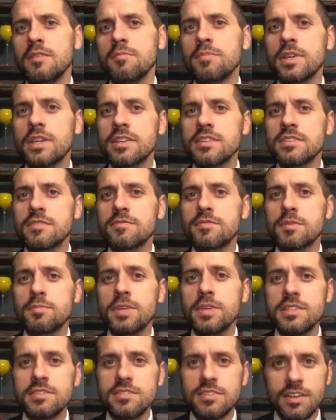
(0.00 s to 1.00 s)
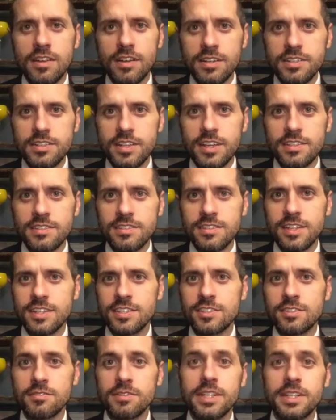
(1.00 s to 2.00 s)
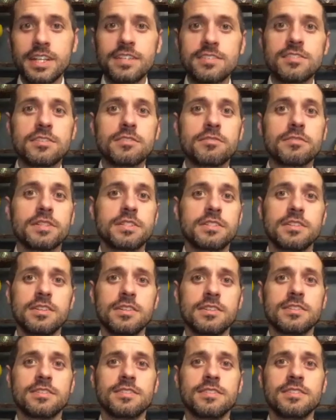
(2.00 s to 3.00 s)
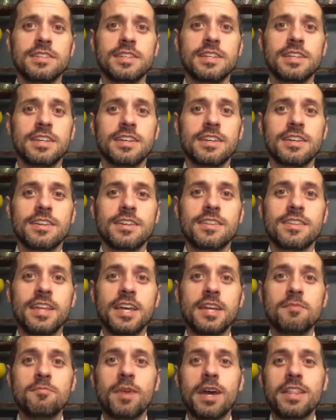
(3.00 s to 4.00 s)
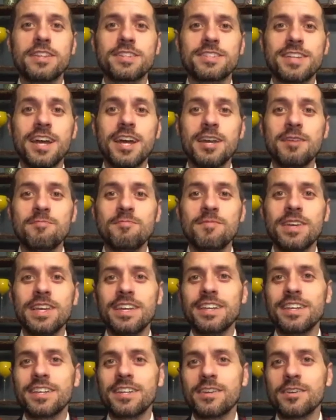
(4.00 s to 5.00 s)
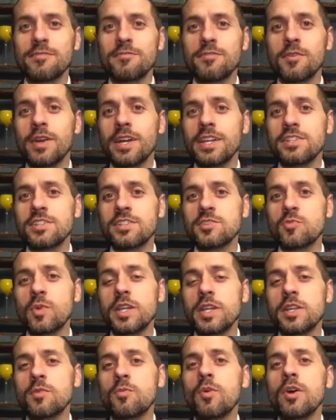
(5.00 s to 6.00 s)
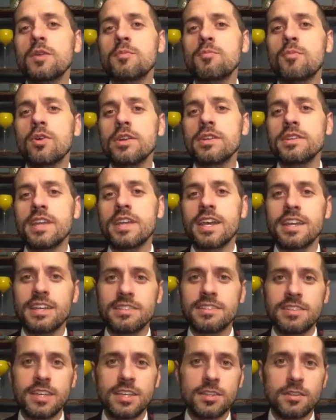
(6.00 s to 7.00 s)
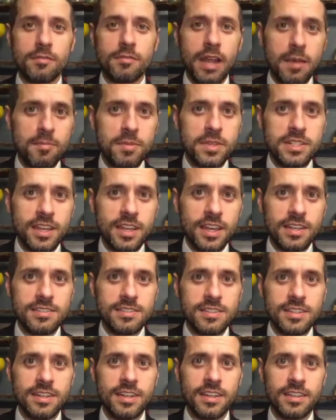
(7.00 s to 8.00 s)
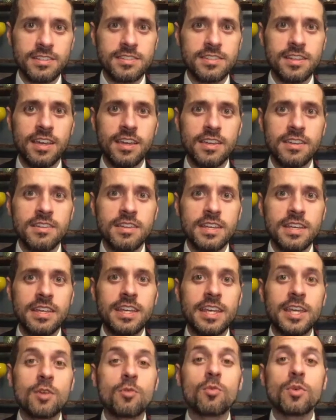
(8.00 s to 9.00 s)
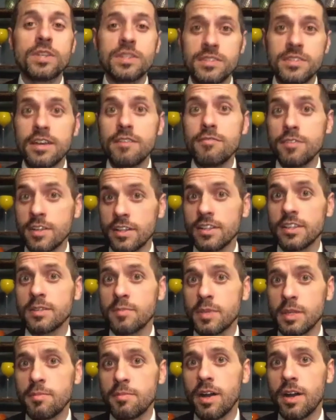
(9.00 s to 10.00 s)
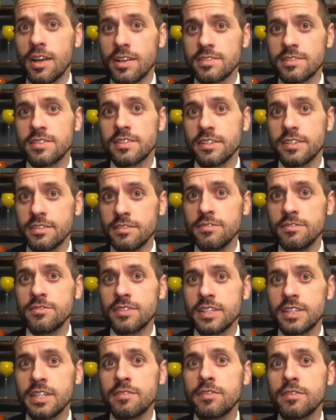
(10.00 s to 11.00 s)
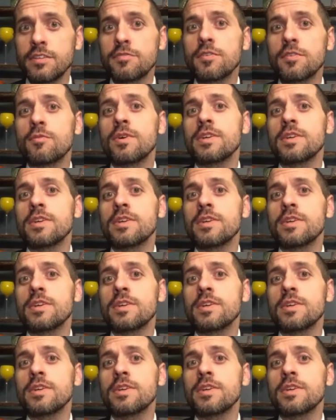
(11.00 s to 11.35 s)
because if the PCR test takes three days to return, then by the time, you know, if you had just waited one more day and take the rapid test the next day, it would definitely be positive, even if it